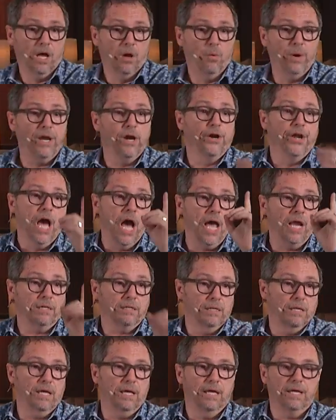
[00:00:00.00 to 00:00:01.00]
We are
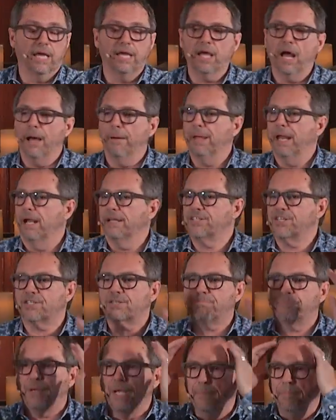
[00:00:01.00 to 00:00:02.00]
not. Yeah, I mean, I
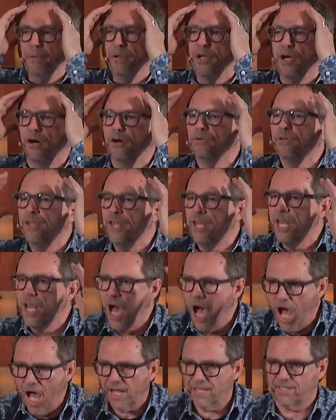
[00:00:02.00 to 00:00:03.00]
just, people go
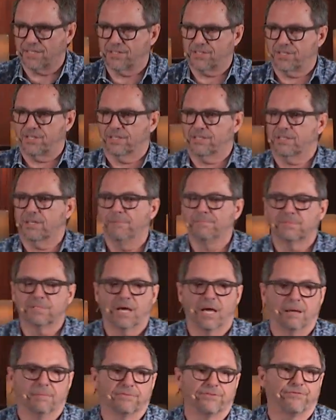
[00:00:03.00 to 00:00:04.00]
nuts
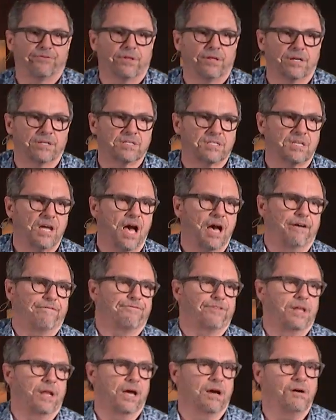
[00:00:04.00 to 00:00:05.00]
sometimes for their stuff,
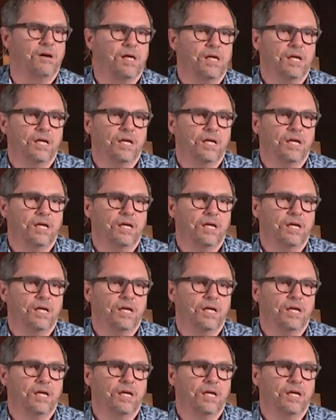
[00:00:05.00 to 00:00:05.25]
you know,